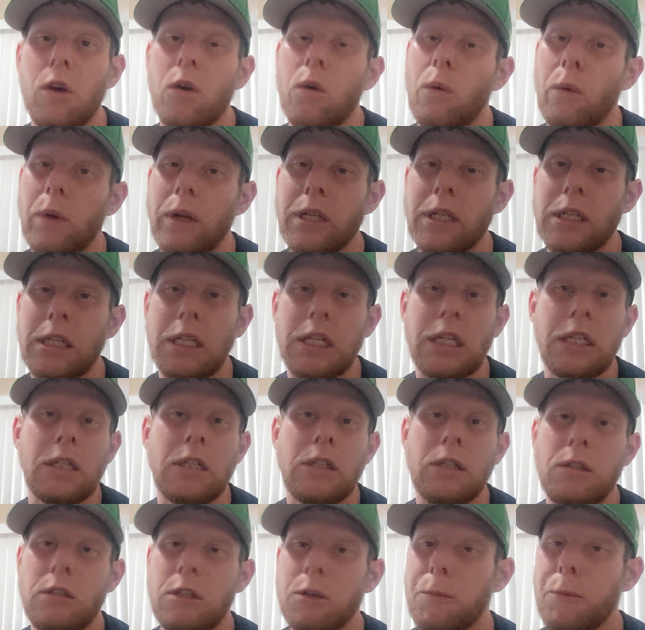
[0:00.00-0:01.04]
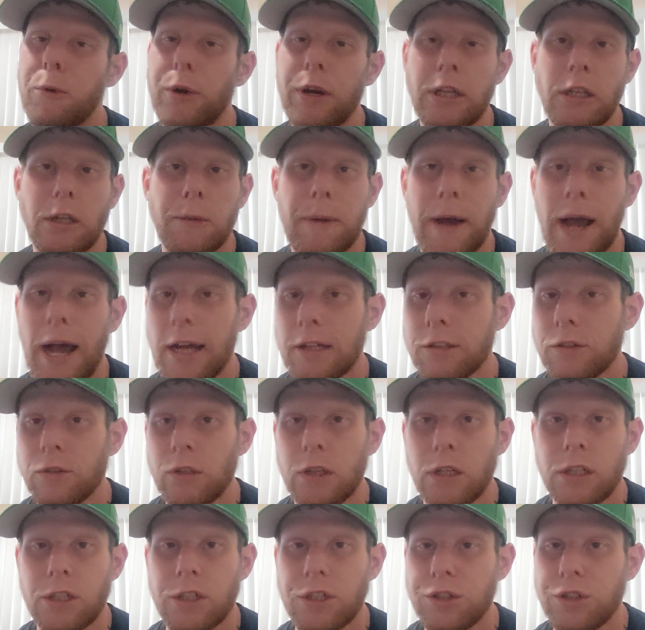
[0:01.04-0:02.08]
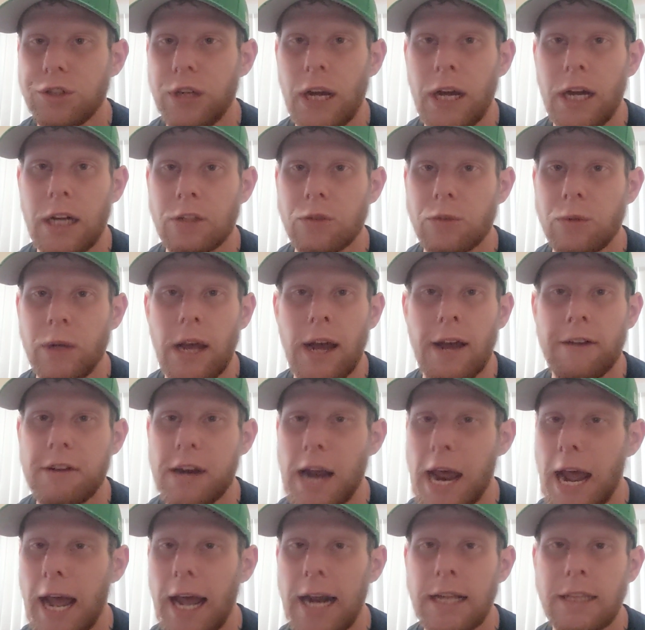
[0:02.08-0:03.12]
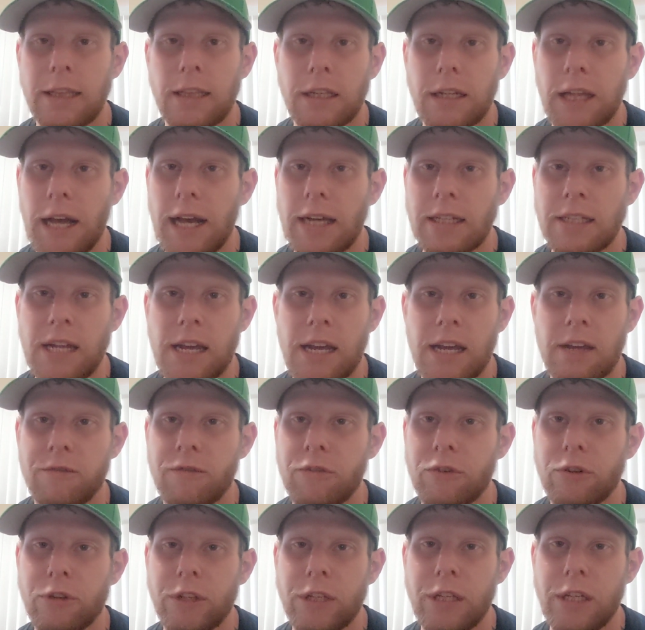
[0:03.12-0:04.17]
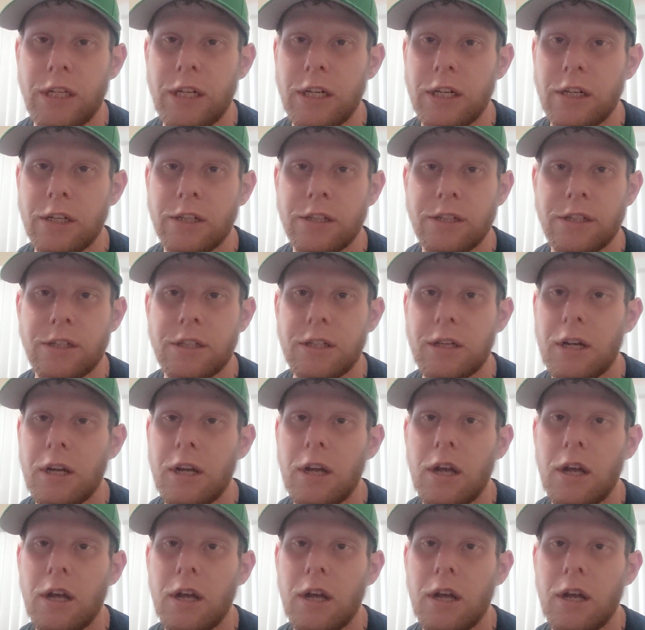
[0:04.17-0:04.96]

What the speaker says: We need to bring the pass rush, you guys. We haven't had it the last handful of years.